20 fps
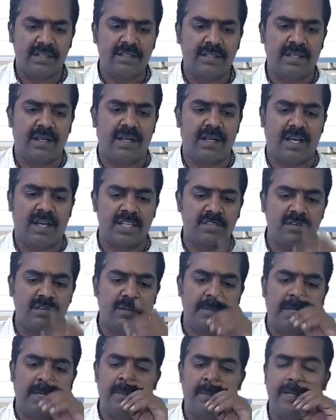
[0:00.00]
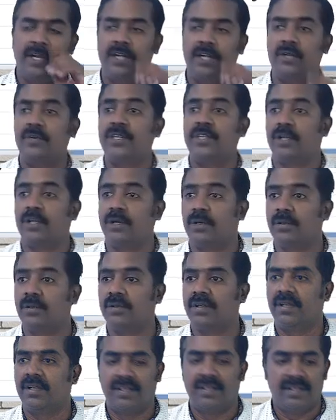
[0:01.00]
The loss will be debited to which
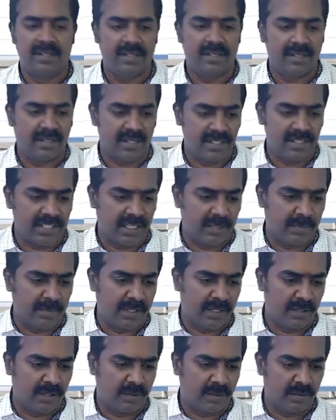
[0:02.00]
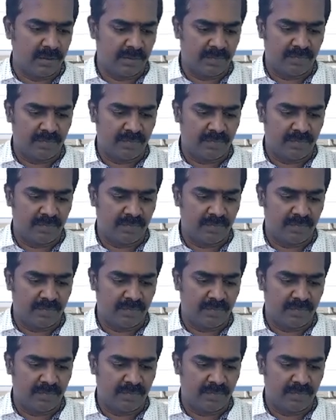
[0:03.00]
account? Consignment account.